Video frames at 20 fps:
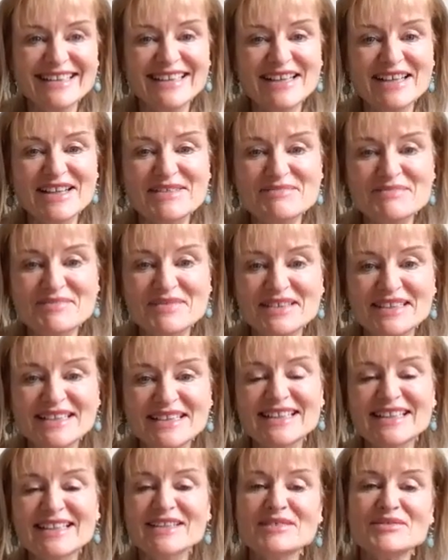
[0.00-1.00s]
um,
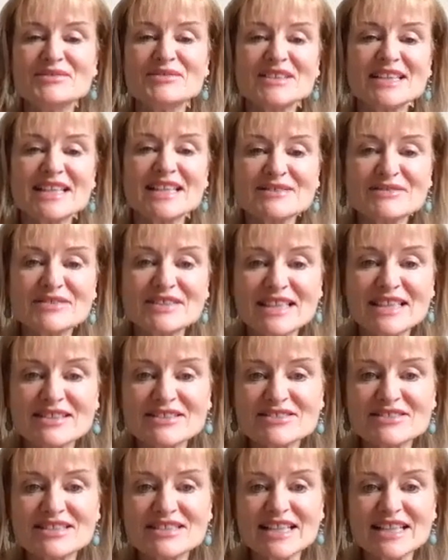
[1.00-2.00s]
would anyone
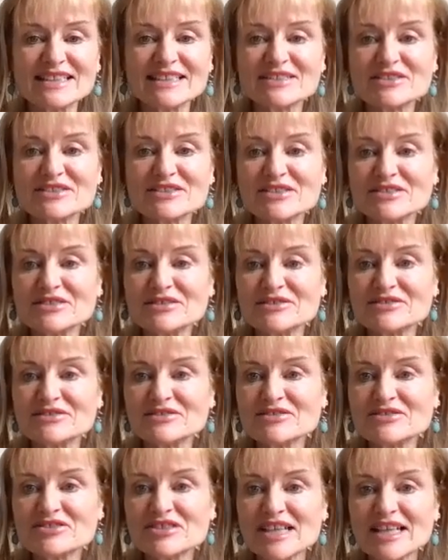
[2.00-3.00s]
else like to
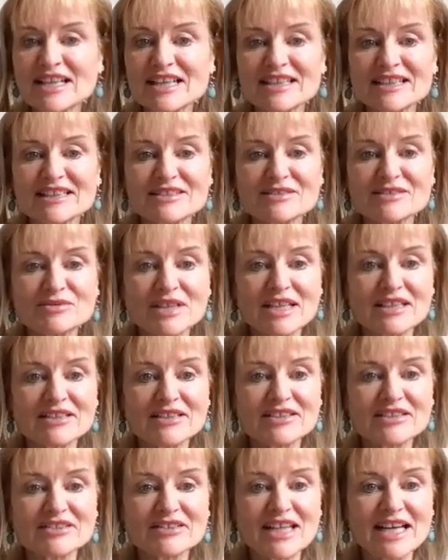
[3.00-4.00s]
share where
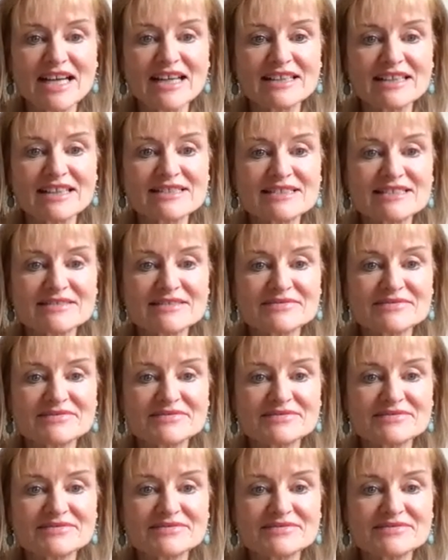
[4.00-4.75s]
you're at?